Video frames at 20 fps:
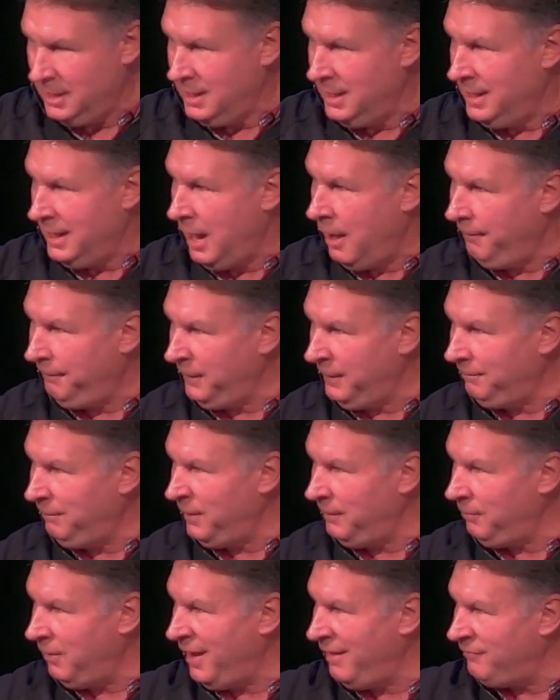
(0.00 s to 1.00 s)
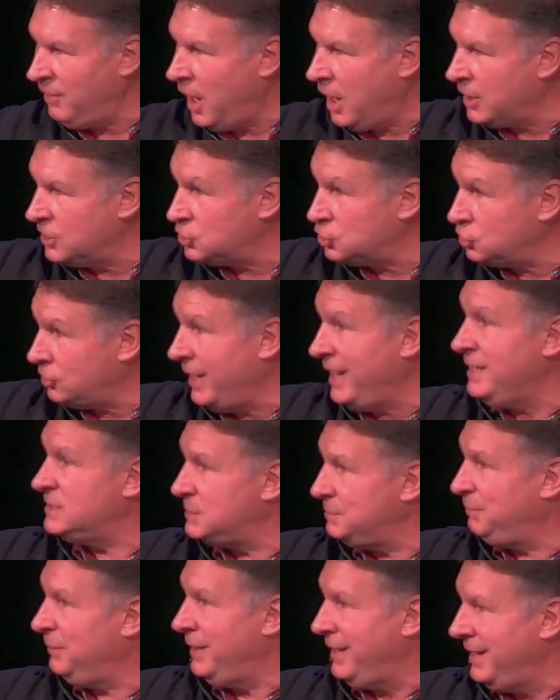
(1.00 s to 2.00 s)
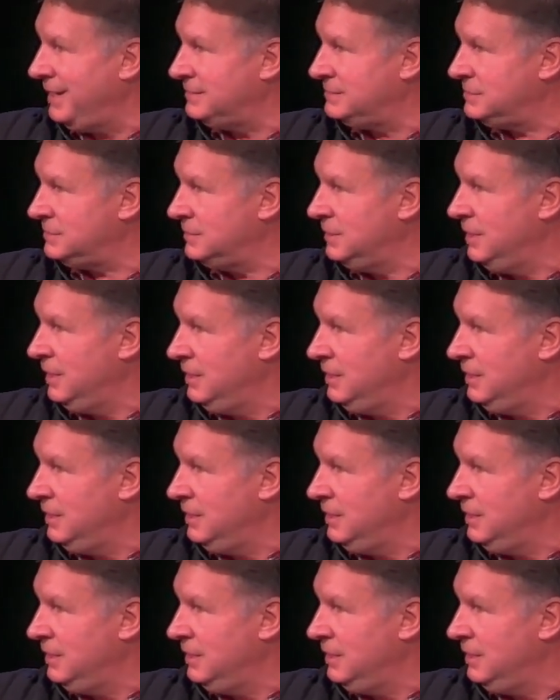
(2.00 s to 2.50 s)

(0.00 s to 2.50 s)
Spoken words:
helping people have heart transplants.